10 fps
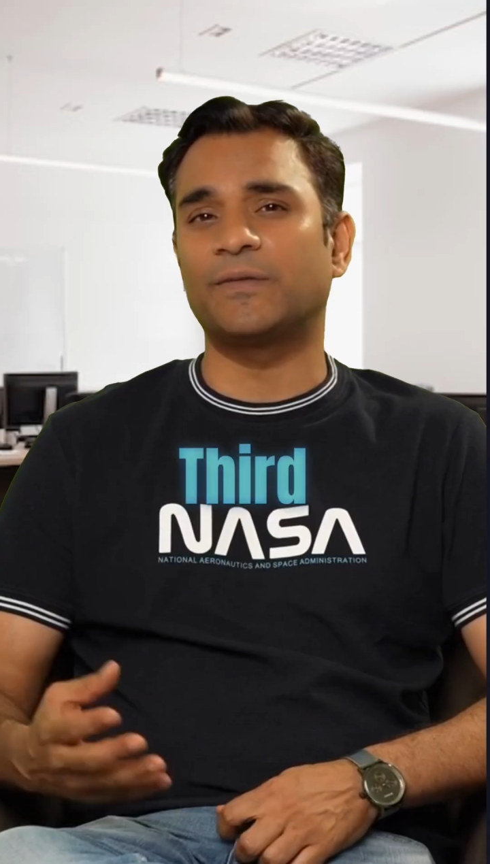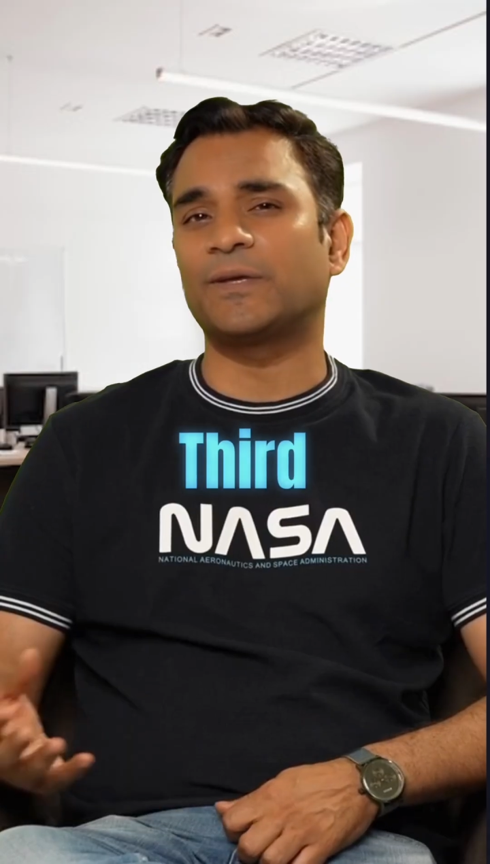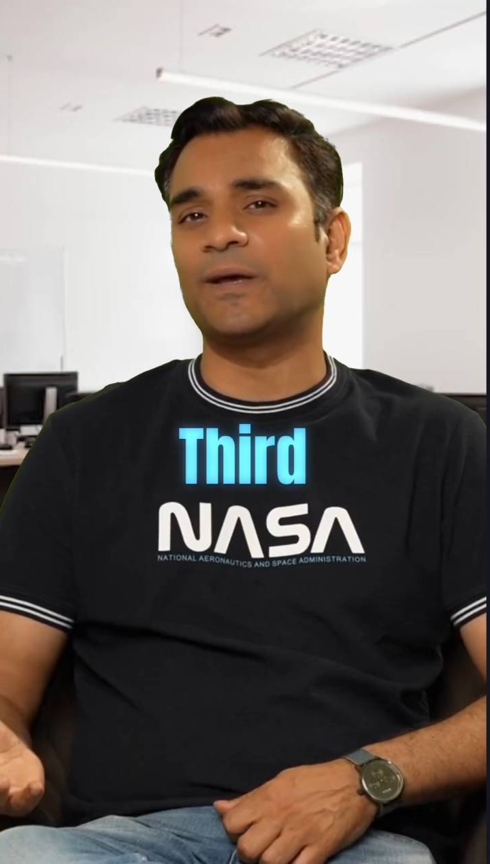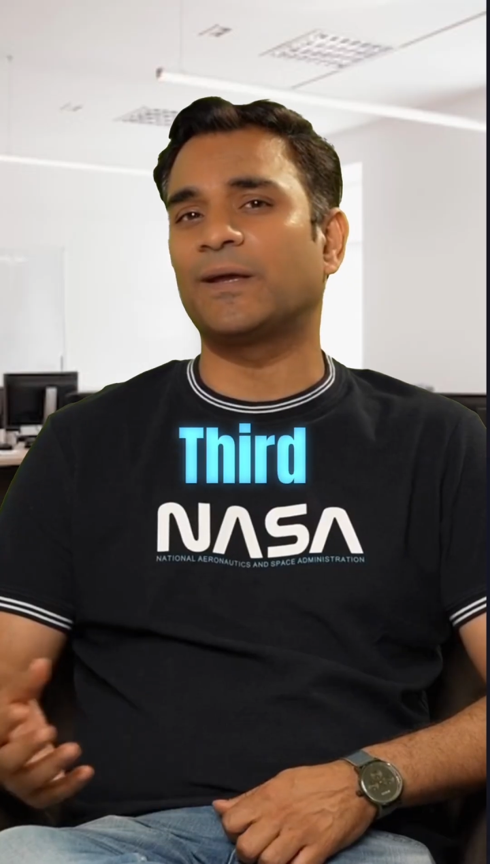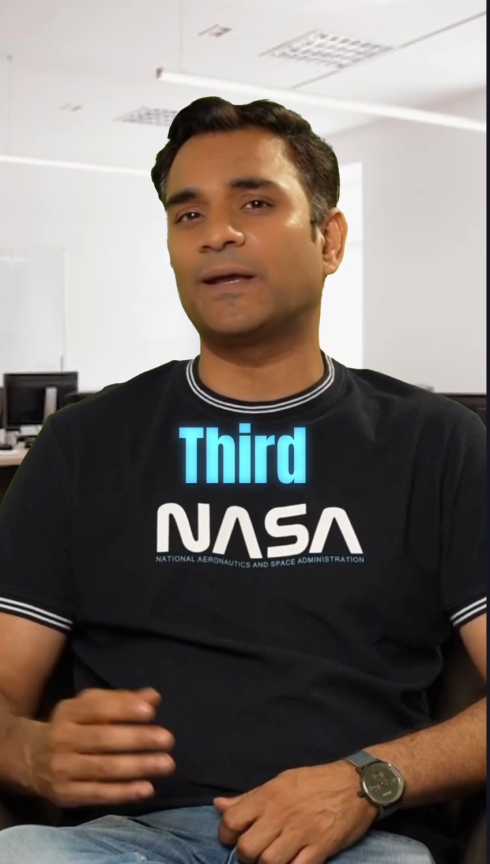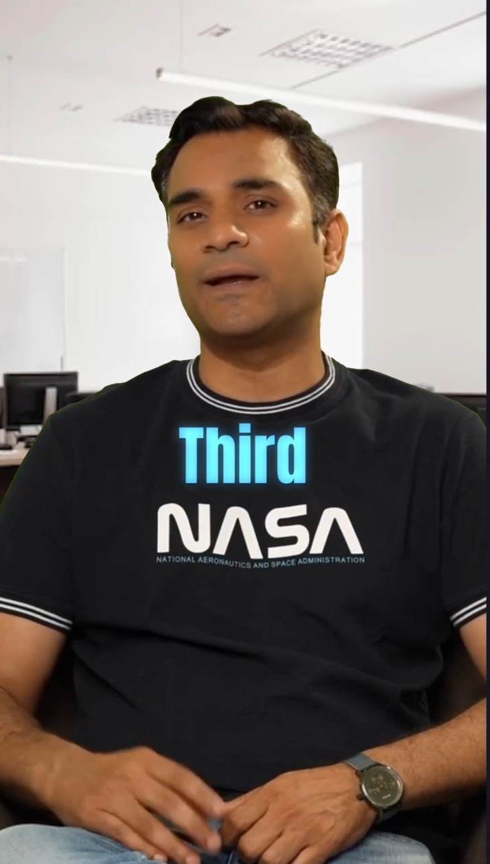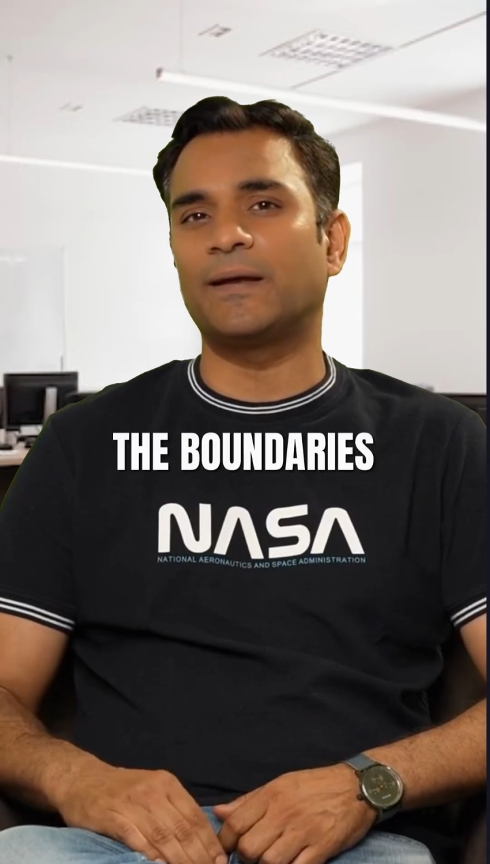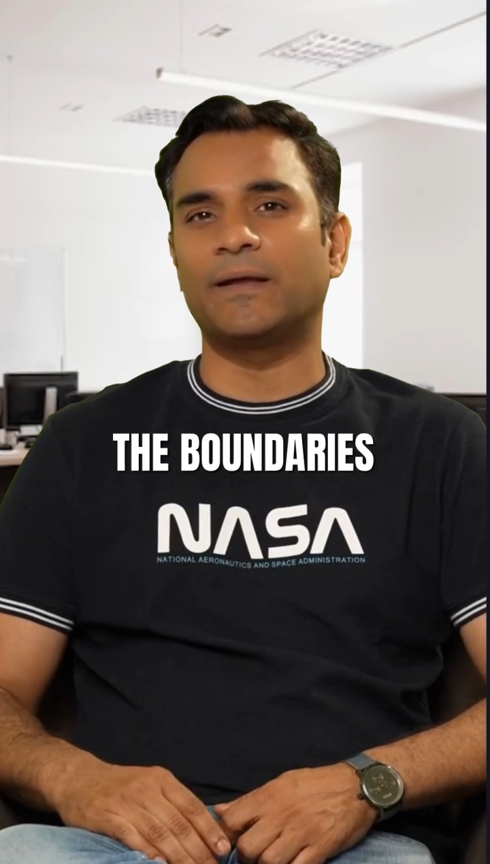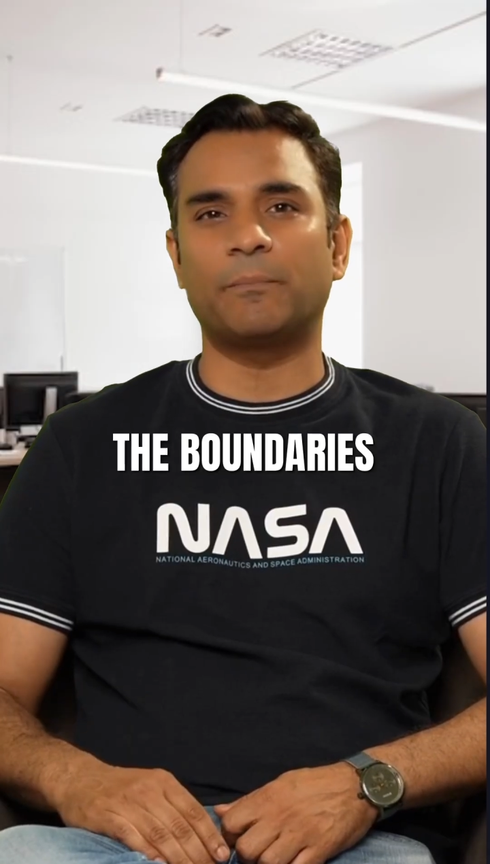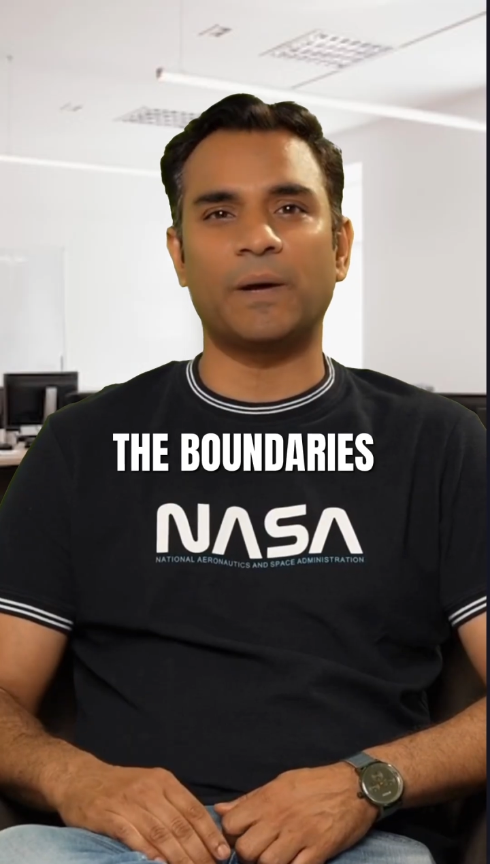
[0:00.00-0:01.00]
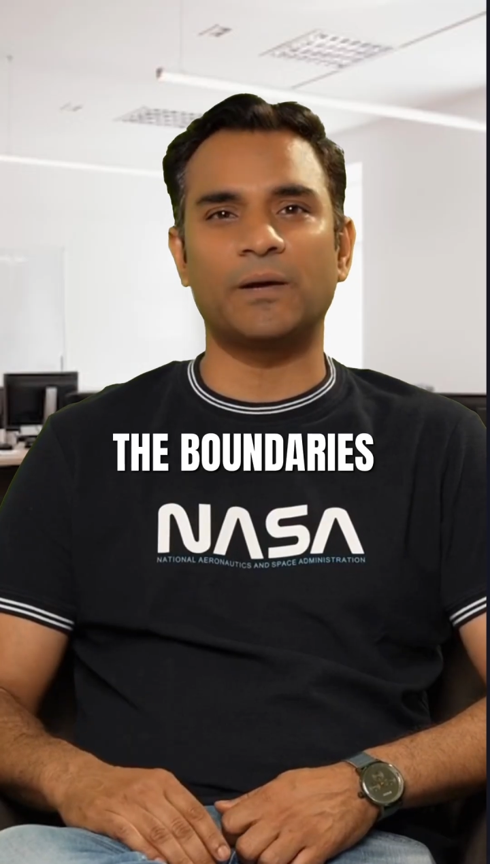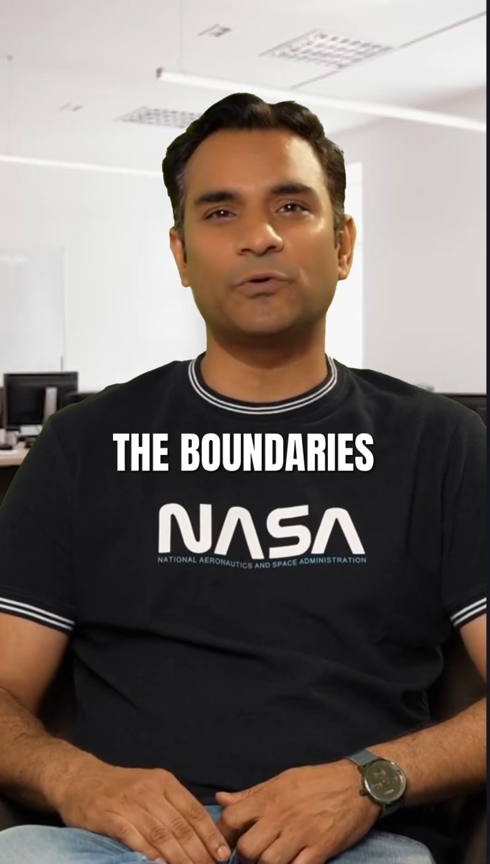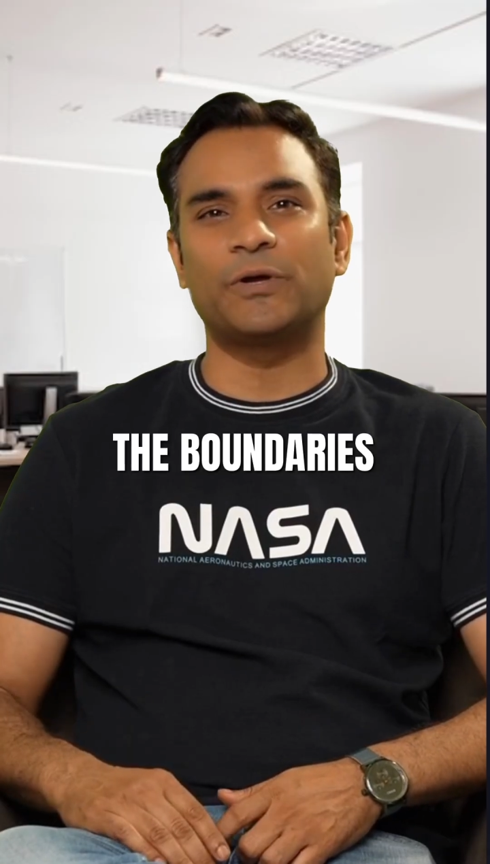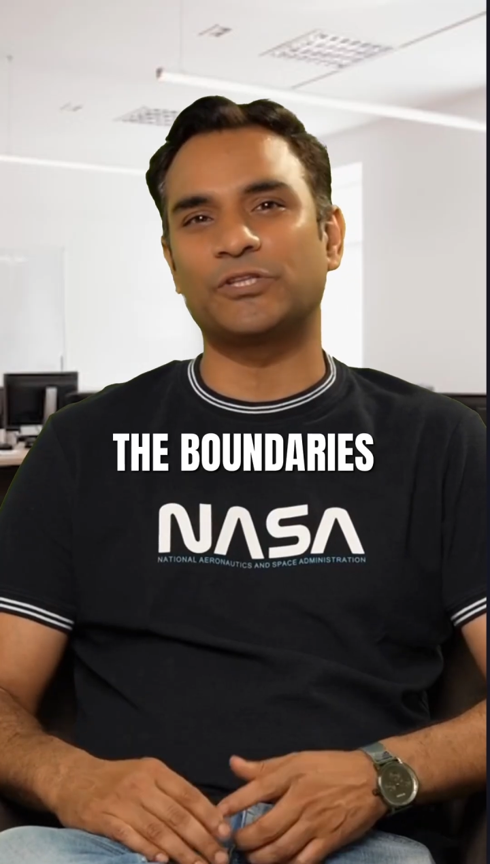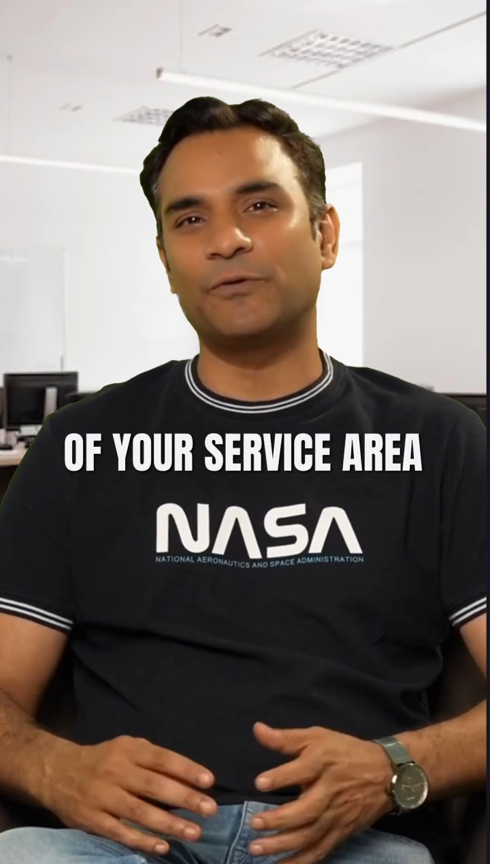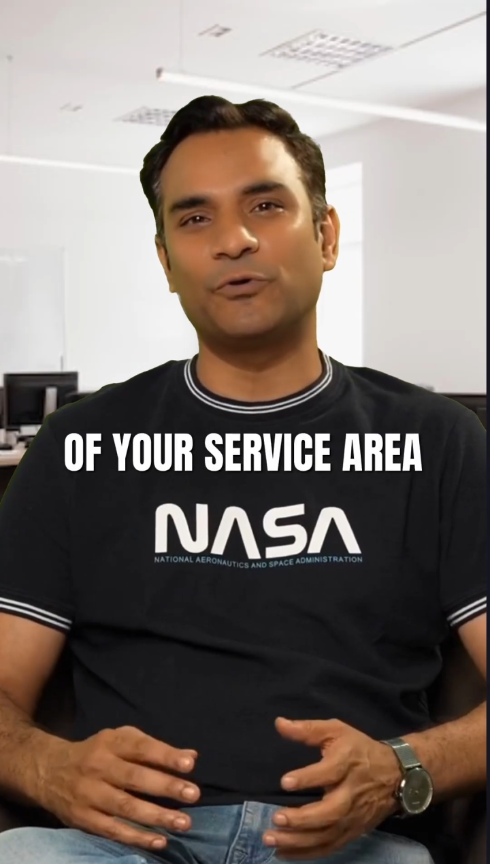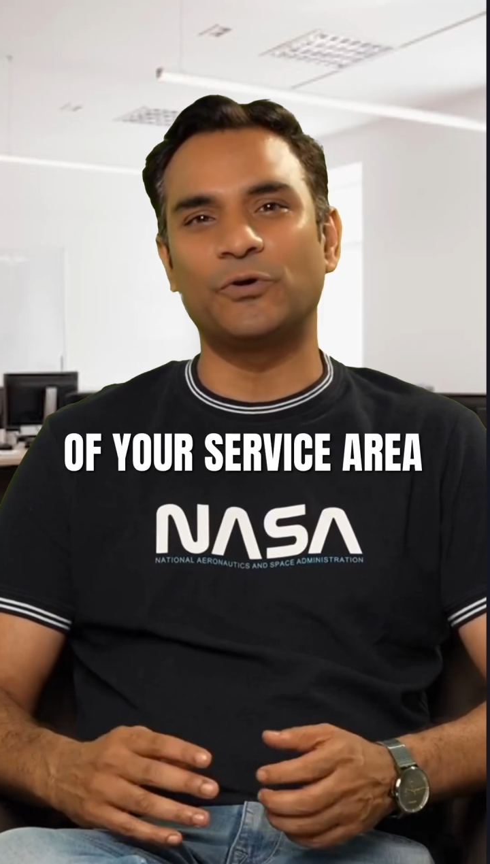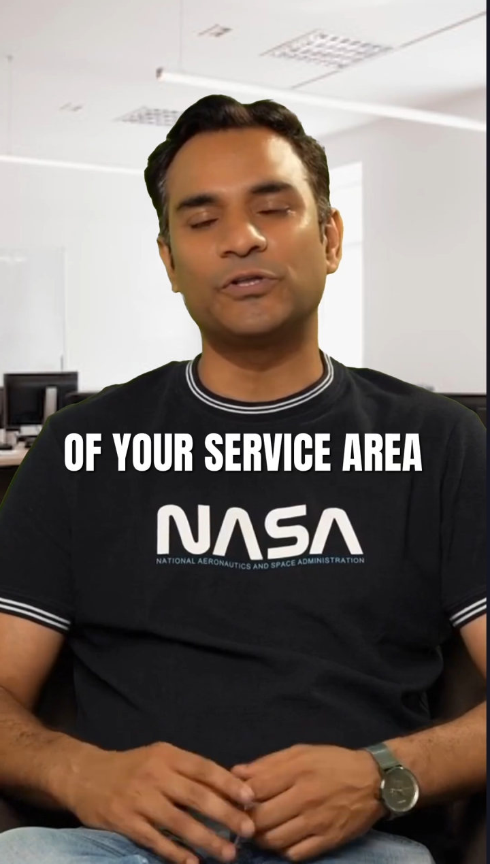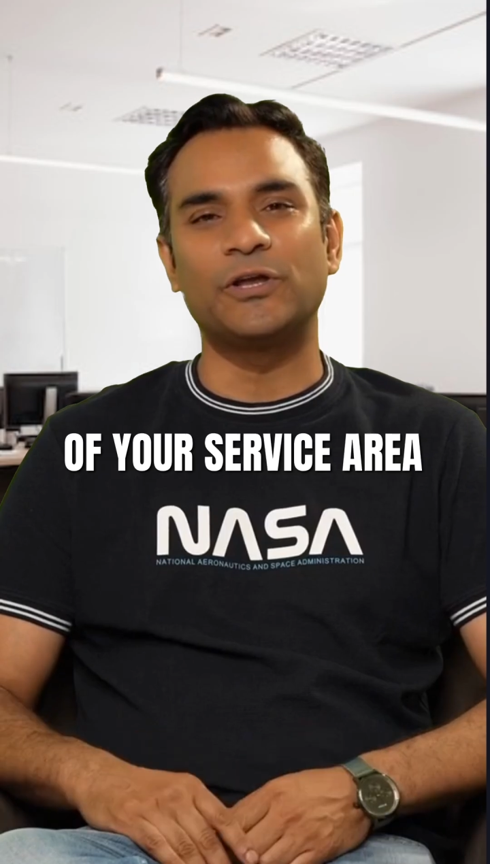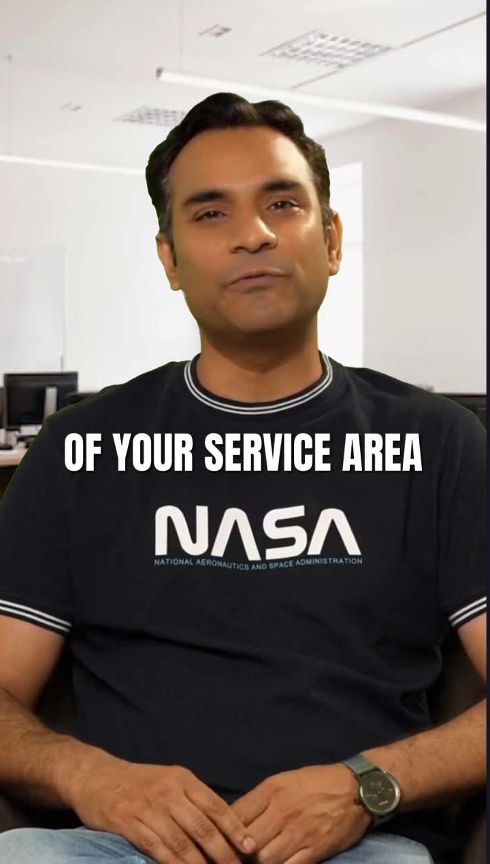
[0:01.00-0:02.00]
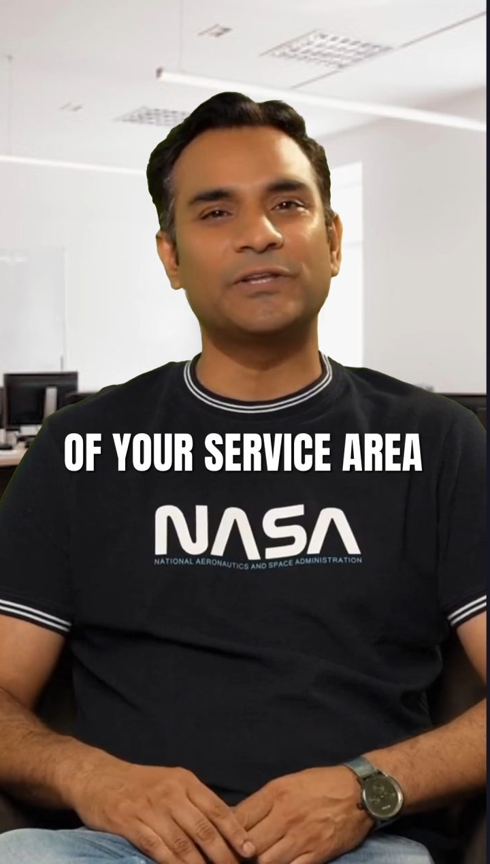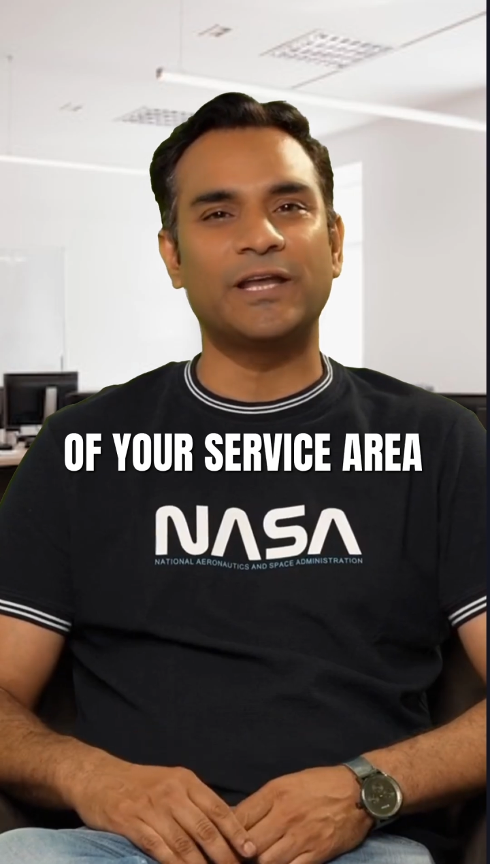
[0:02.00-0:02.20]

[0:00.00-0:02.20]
Third, the boundaries of your service